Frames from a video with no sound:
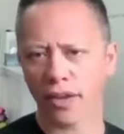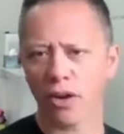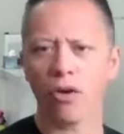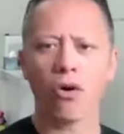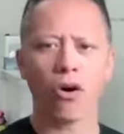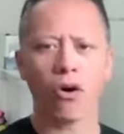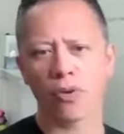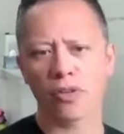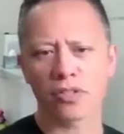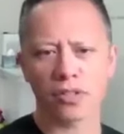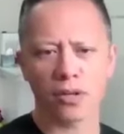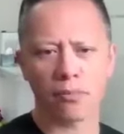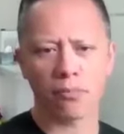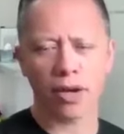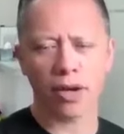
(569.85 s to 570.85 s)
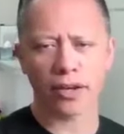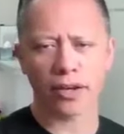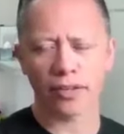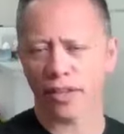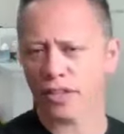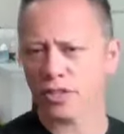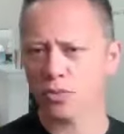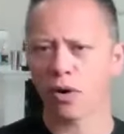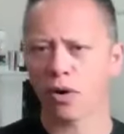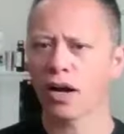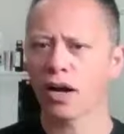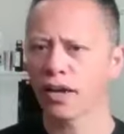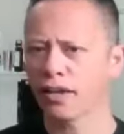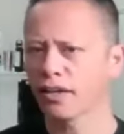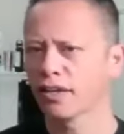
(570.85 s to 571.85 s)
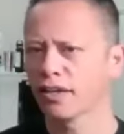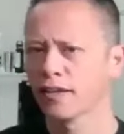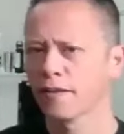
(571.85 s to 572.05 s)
They'll always come back. And that's why